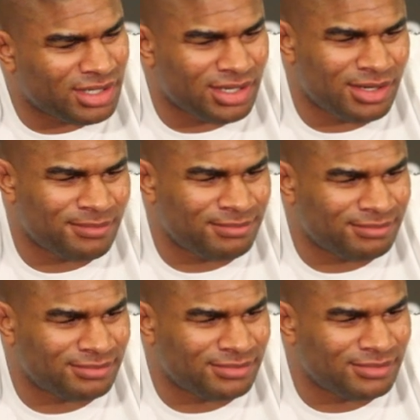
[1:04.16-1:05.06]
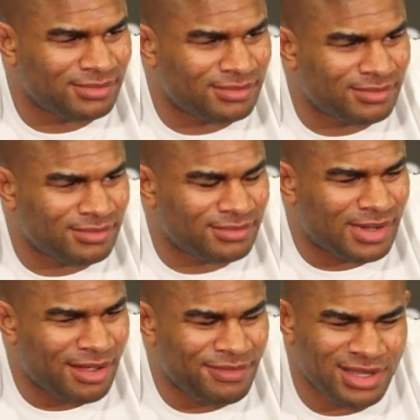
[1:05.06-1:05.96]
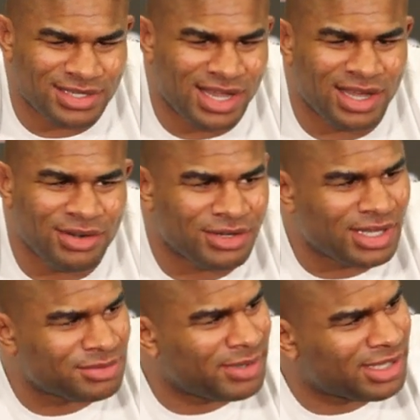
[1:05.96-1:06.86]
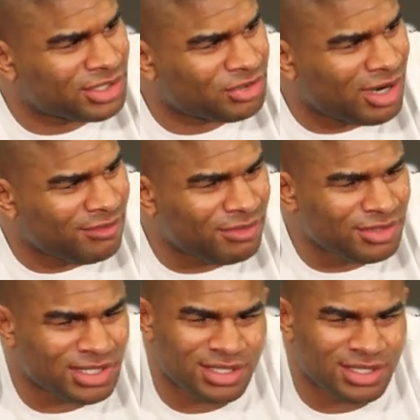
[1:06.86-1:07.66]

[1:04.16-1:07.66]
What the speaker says: I think it's like 100 times bigger than Strikeforce.